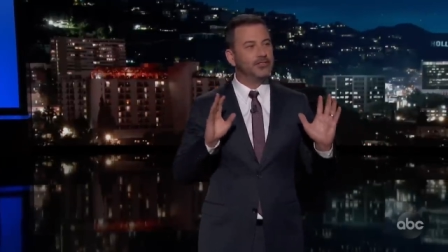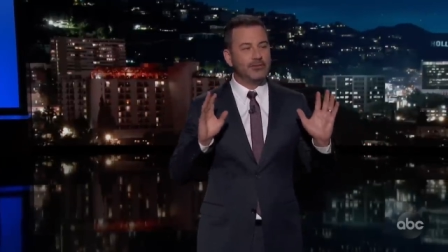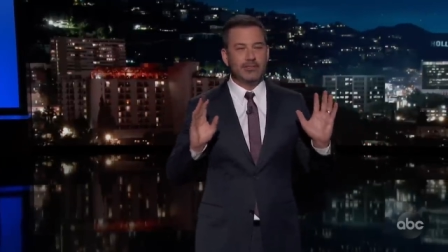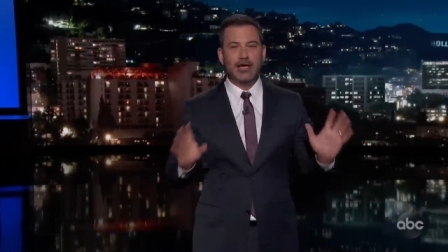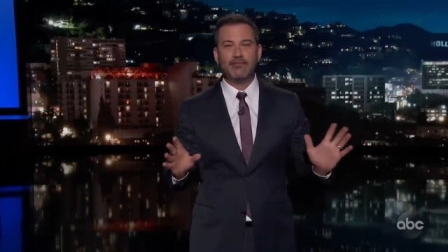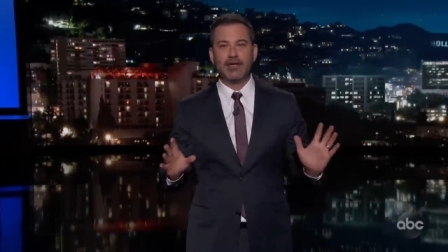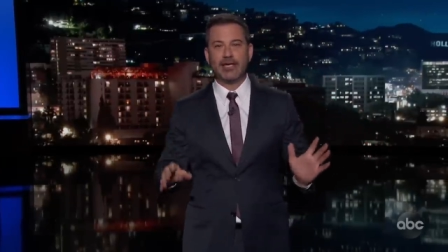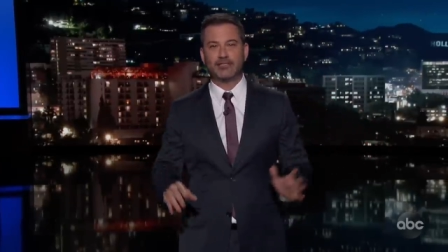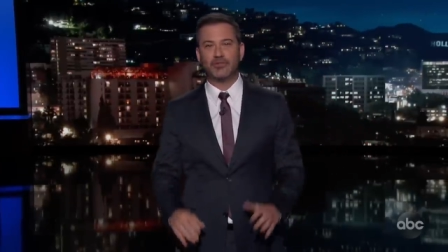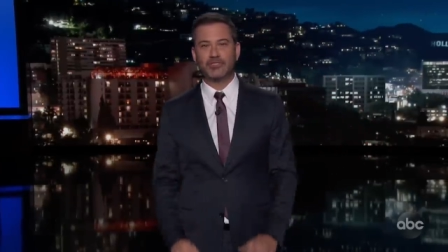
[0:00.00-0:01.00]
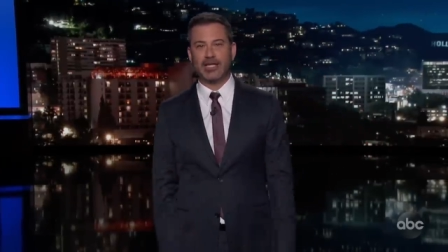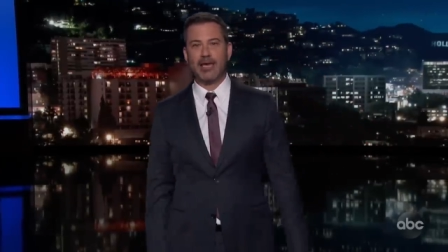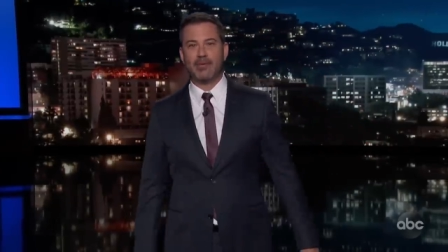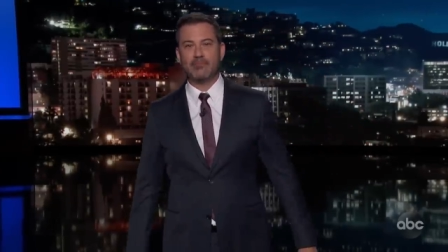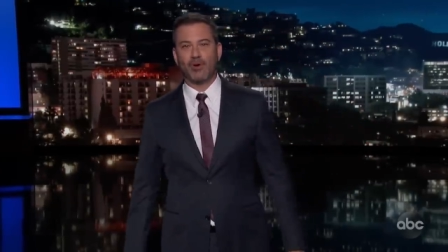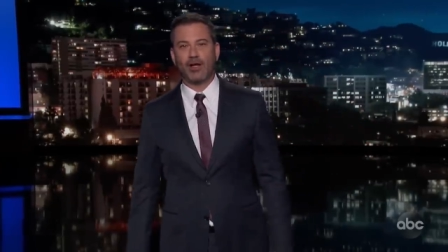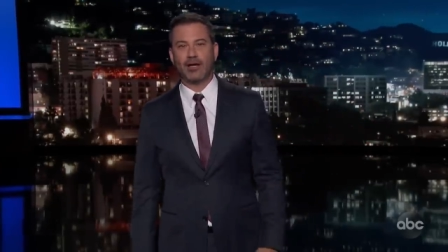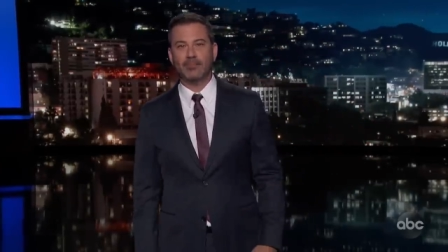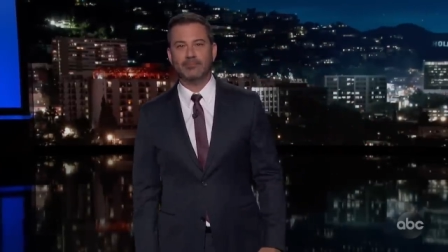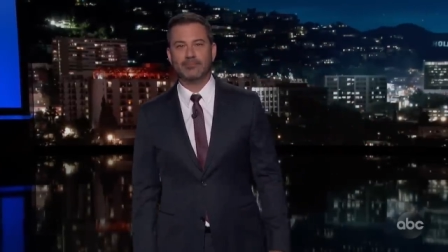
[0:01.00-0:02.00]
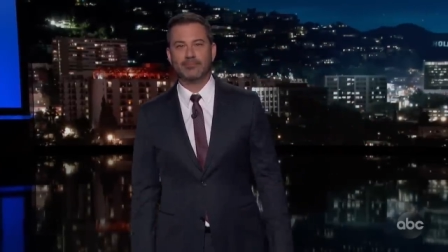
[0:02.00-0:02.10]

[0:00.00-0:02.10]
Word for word: you'll never guess whose name he brought up.